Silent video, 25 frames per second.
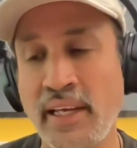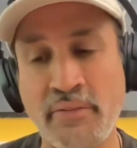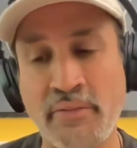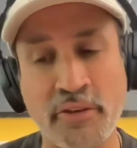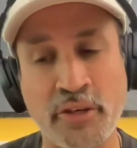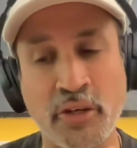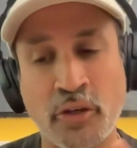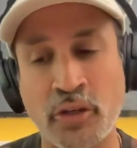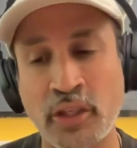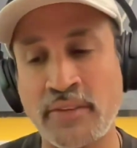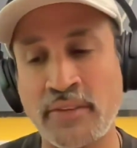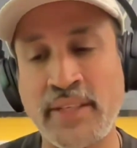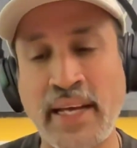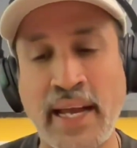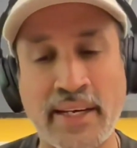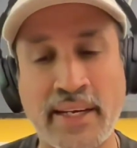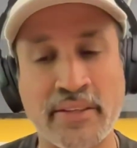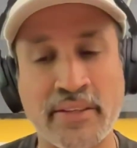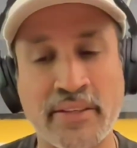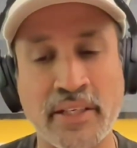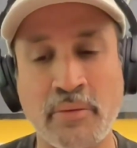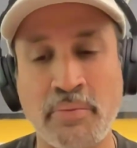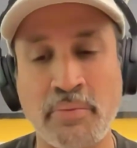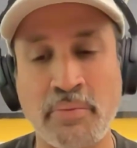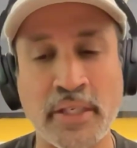If you don't have the
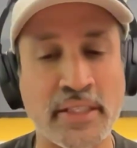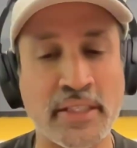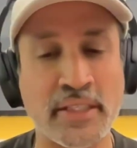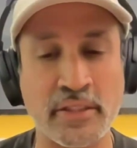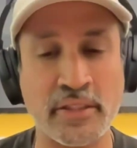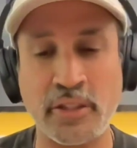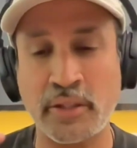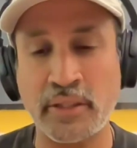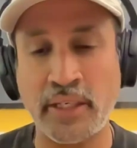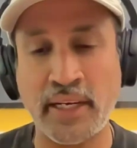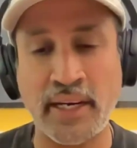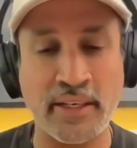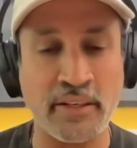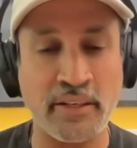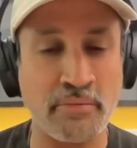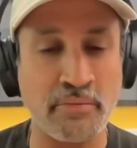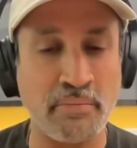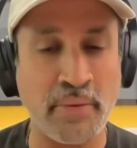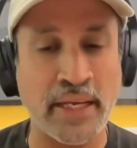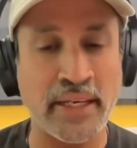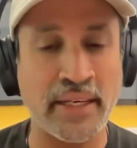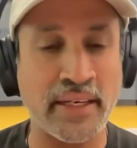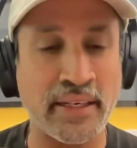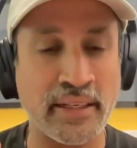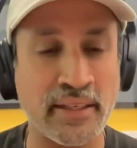accurate picture, you're kind of
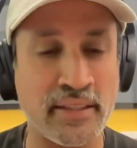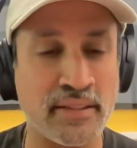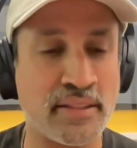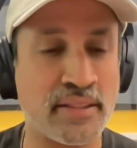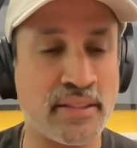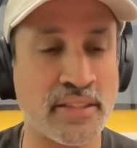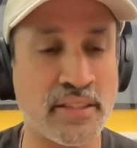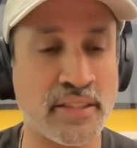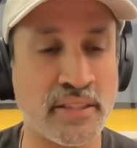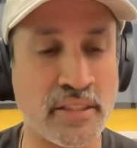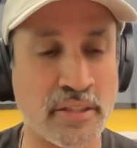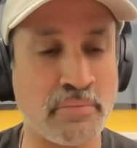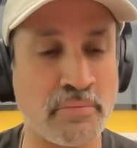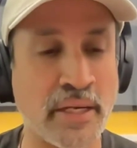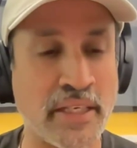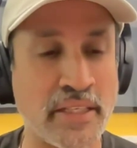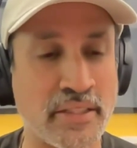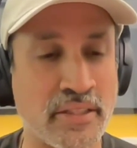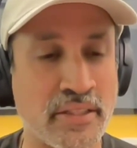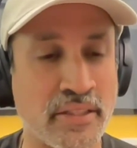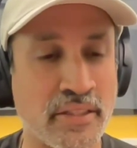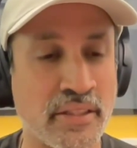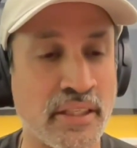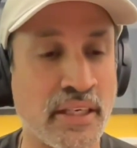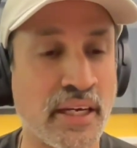making decisions
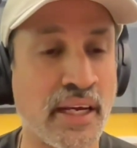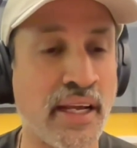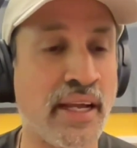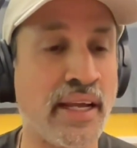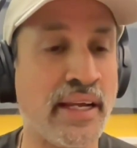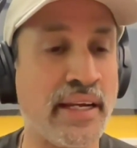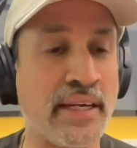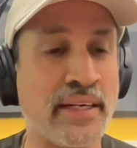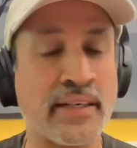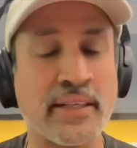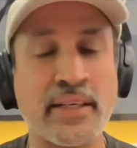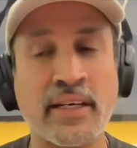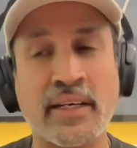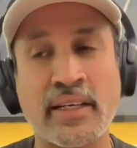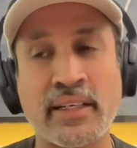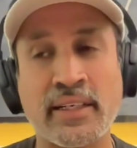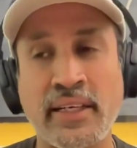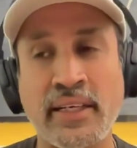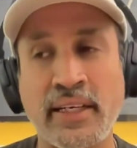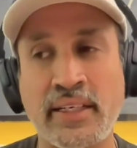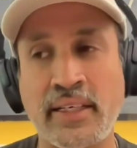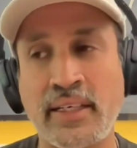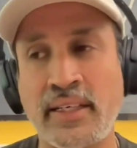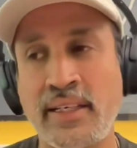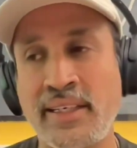based on
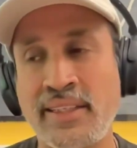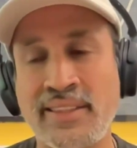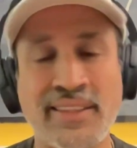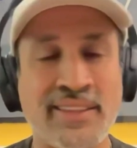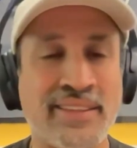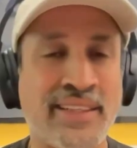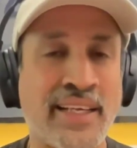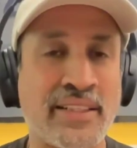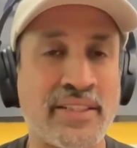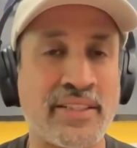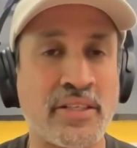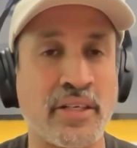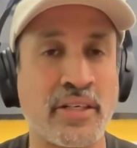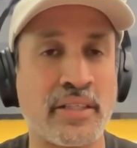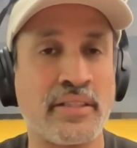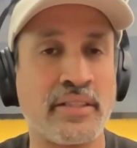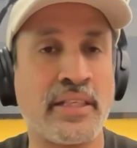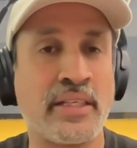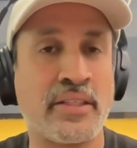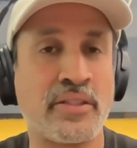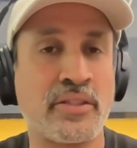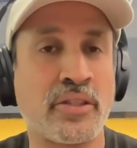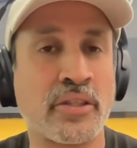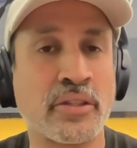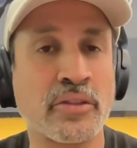incorrect data, and then that's
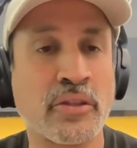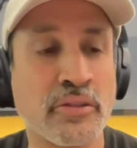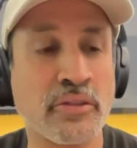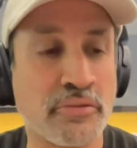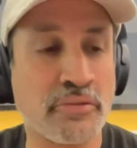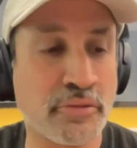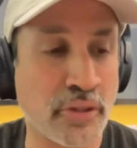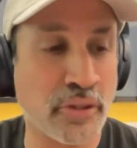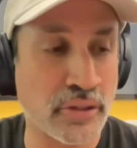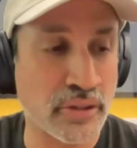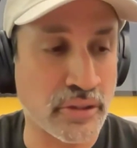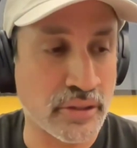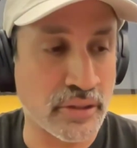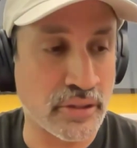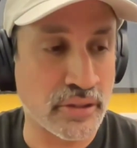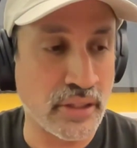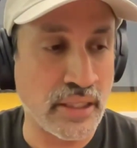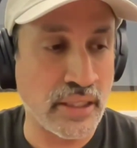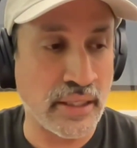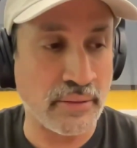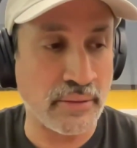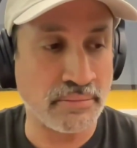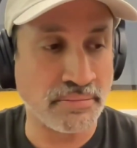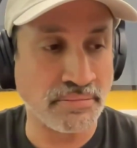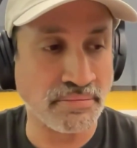not good for
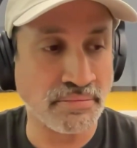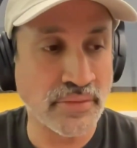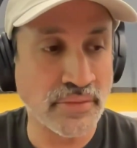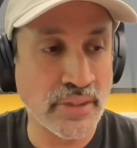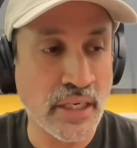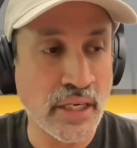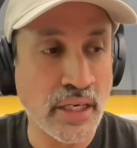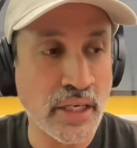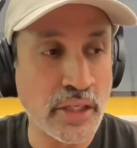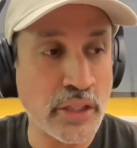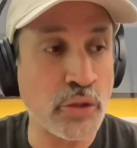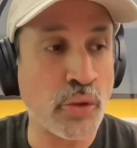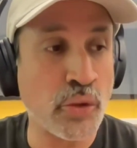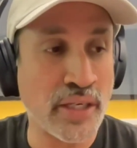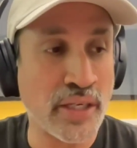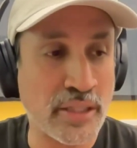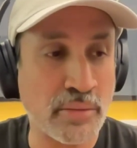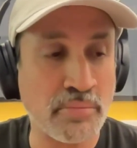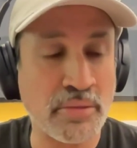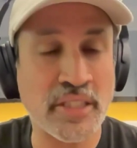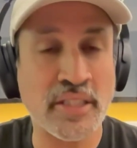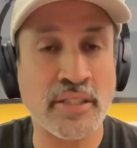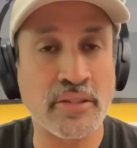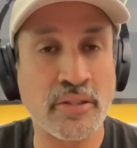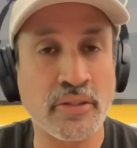you
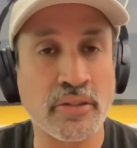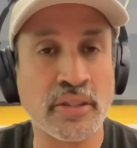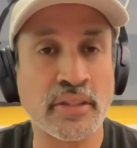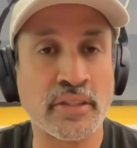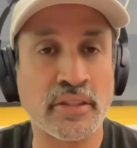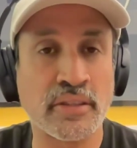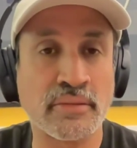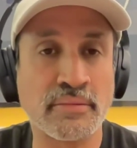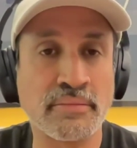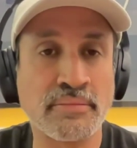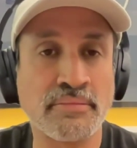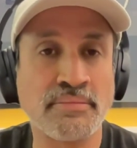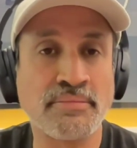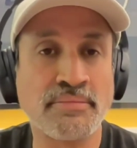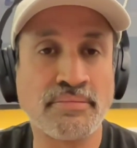as a business owner.